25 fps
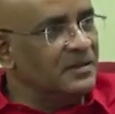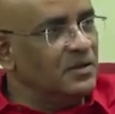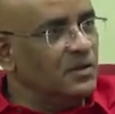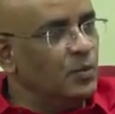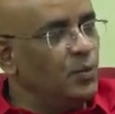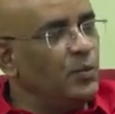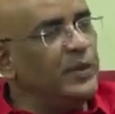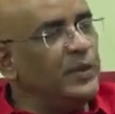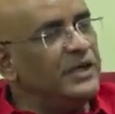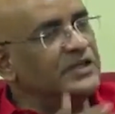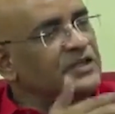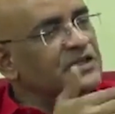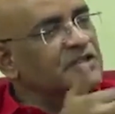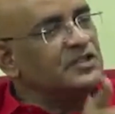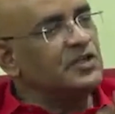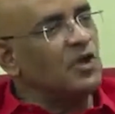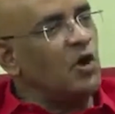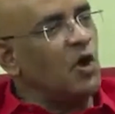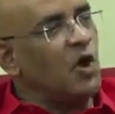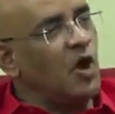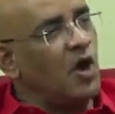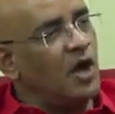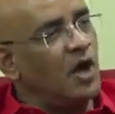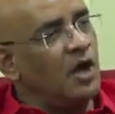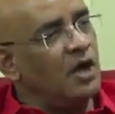We
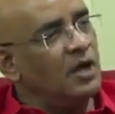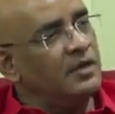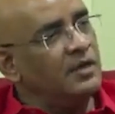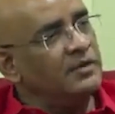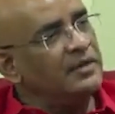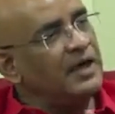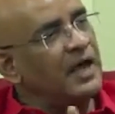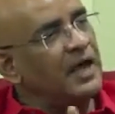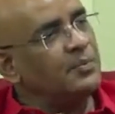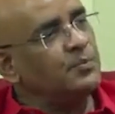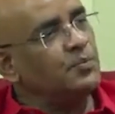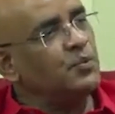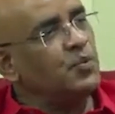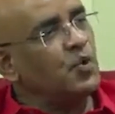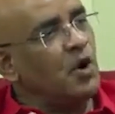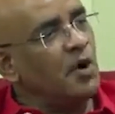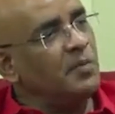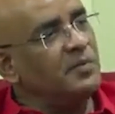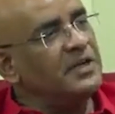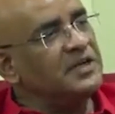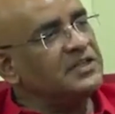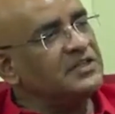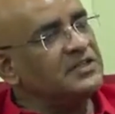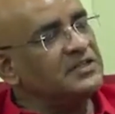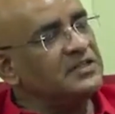saw that
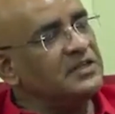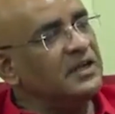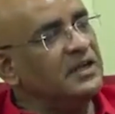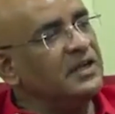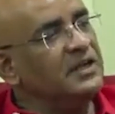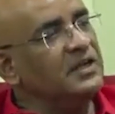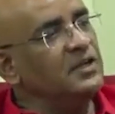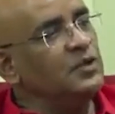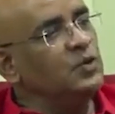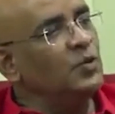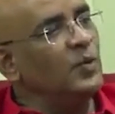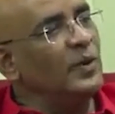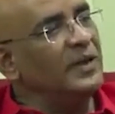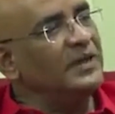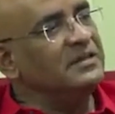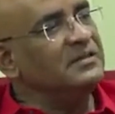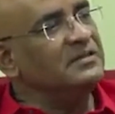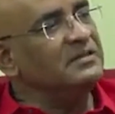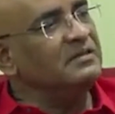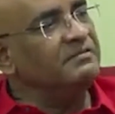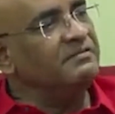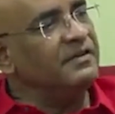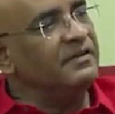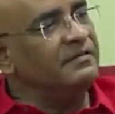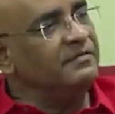promise in
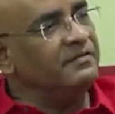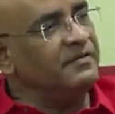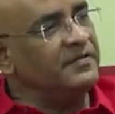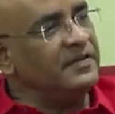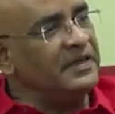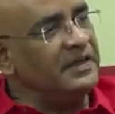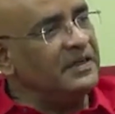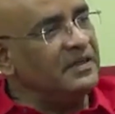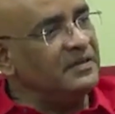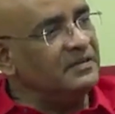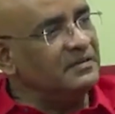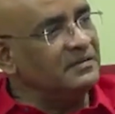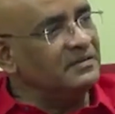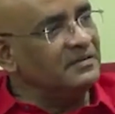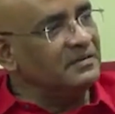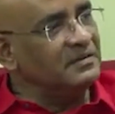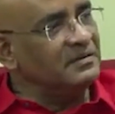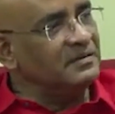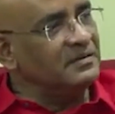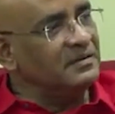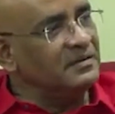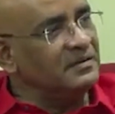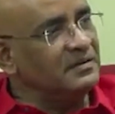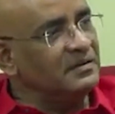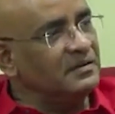2015
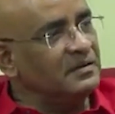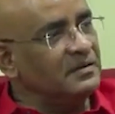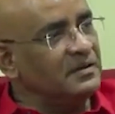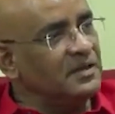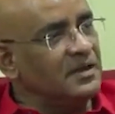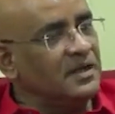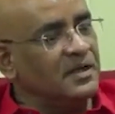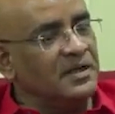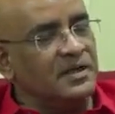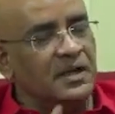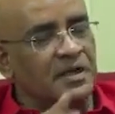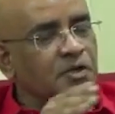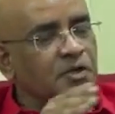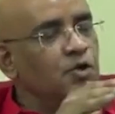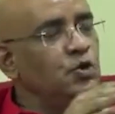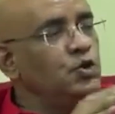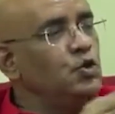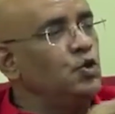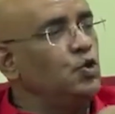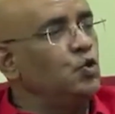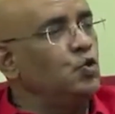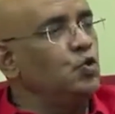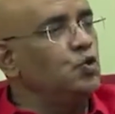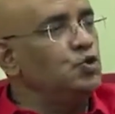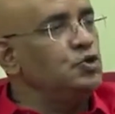in a
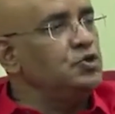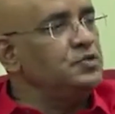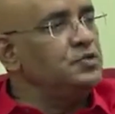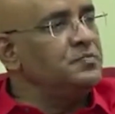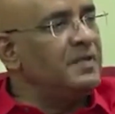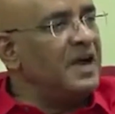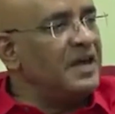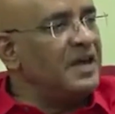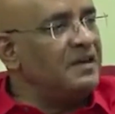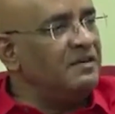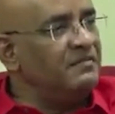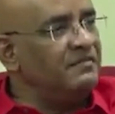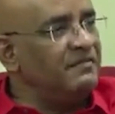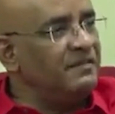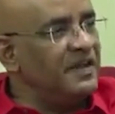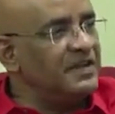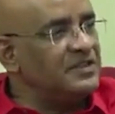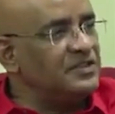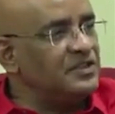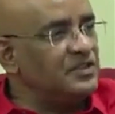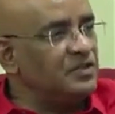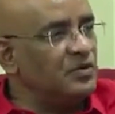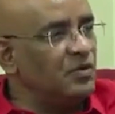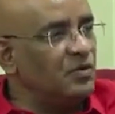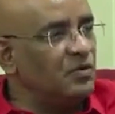huge
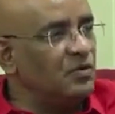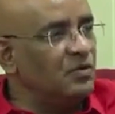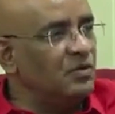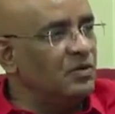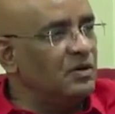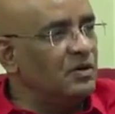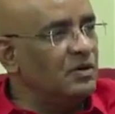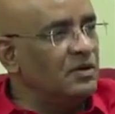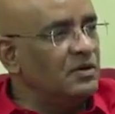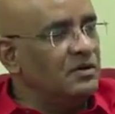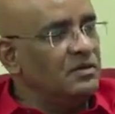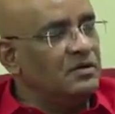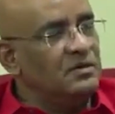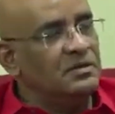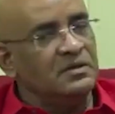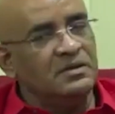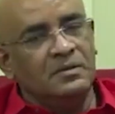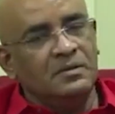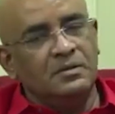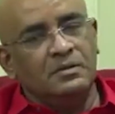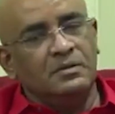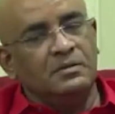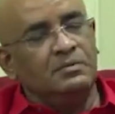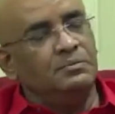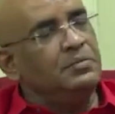manifesto.
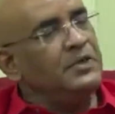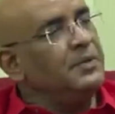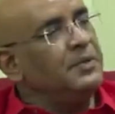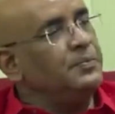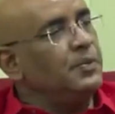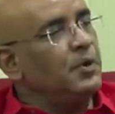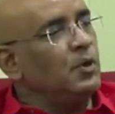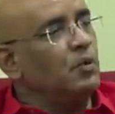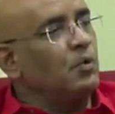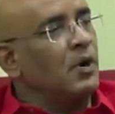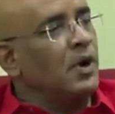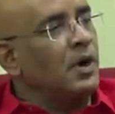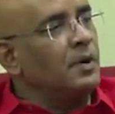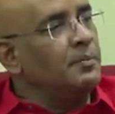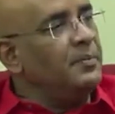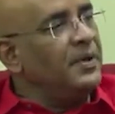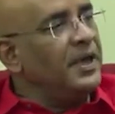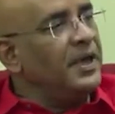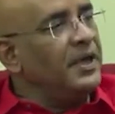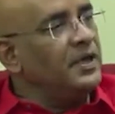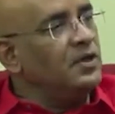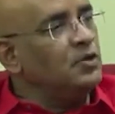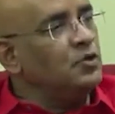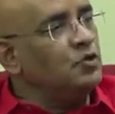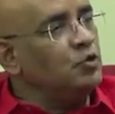People were
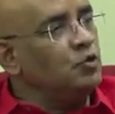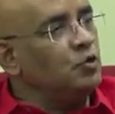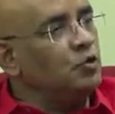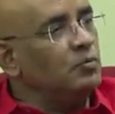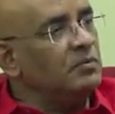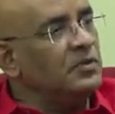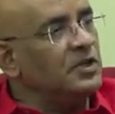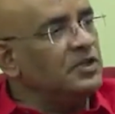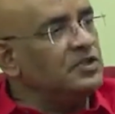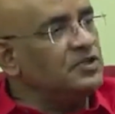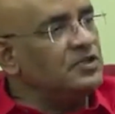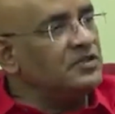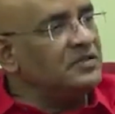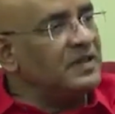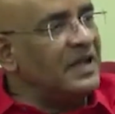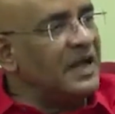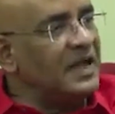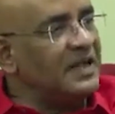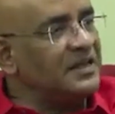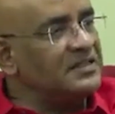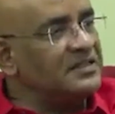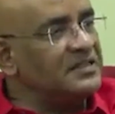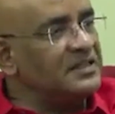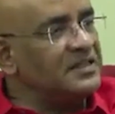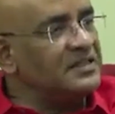paying too much
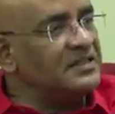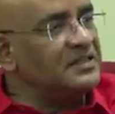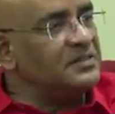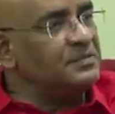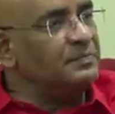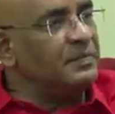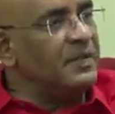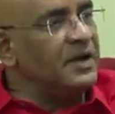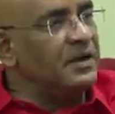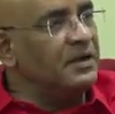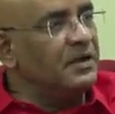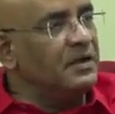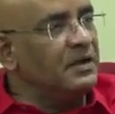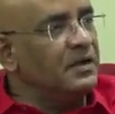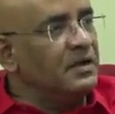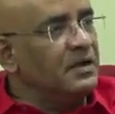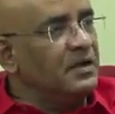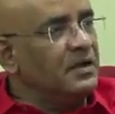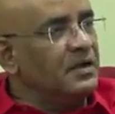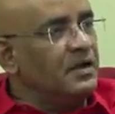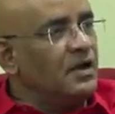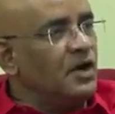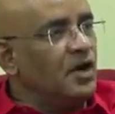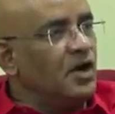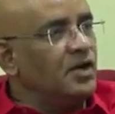taxes, but
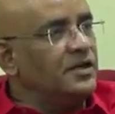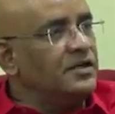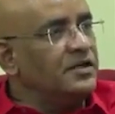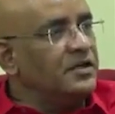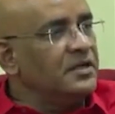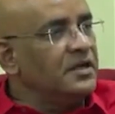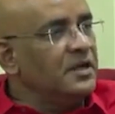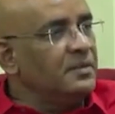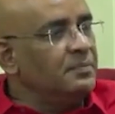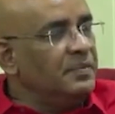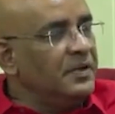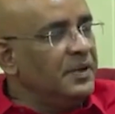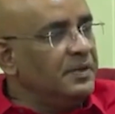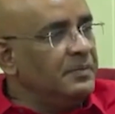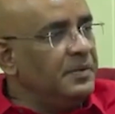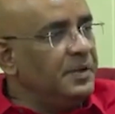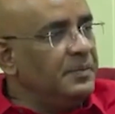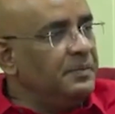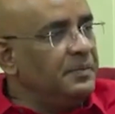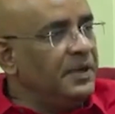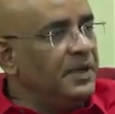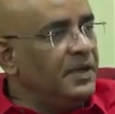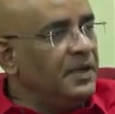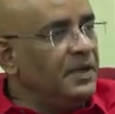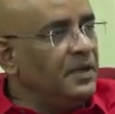under the
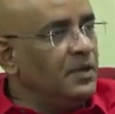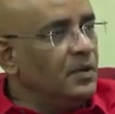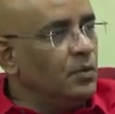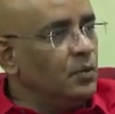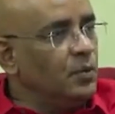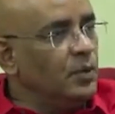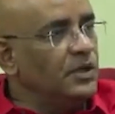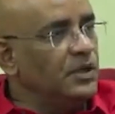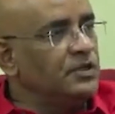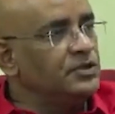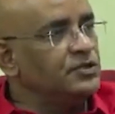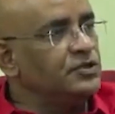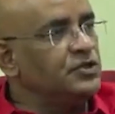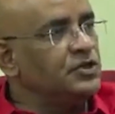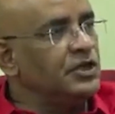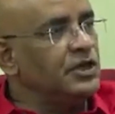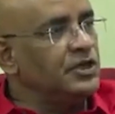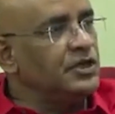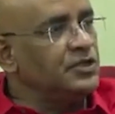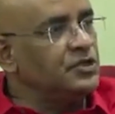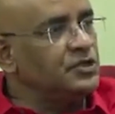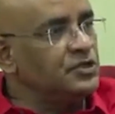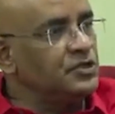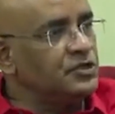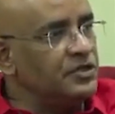PPP, we'll
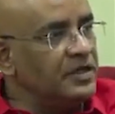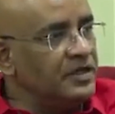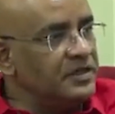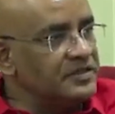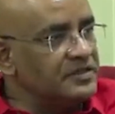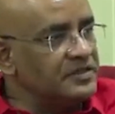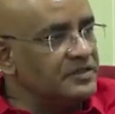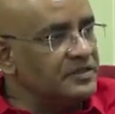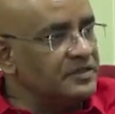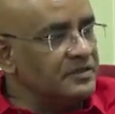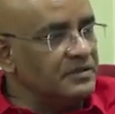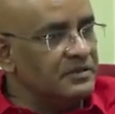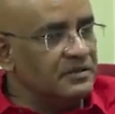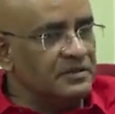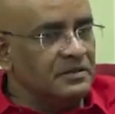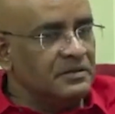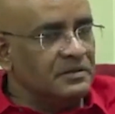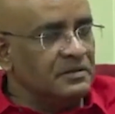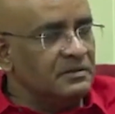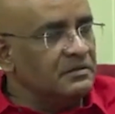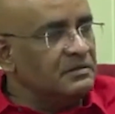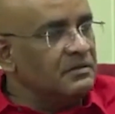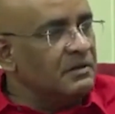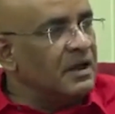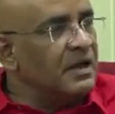change this.
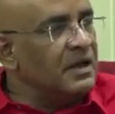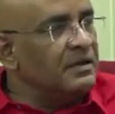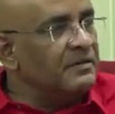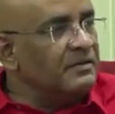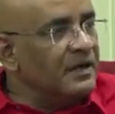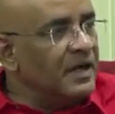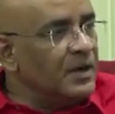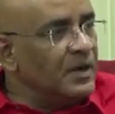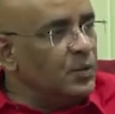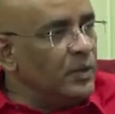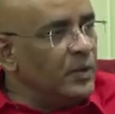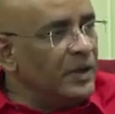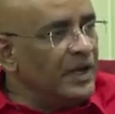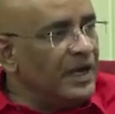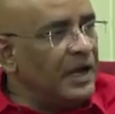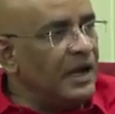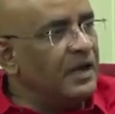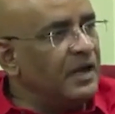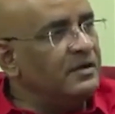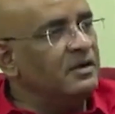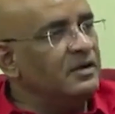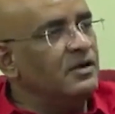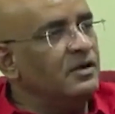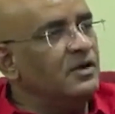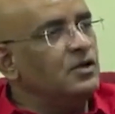And then we
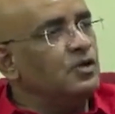had